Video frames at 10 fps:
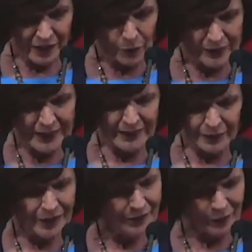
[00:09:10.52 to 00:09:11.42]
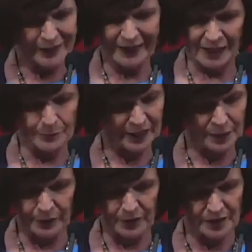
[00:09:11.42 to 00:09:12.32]
running out of body
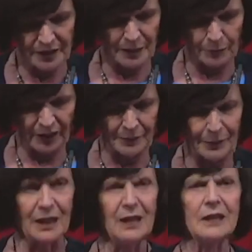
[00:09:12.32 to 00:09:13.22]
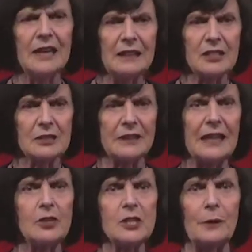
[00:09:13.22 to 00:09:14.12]
parts. I keep thinking about it. Not
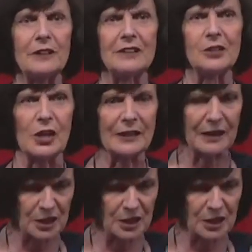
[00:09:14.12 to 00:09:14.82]
this building, the Jack House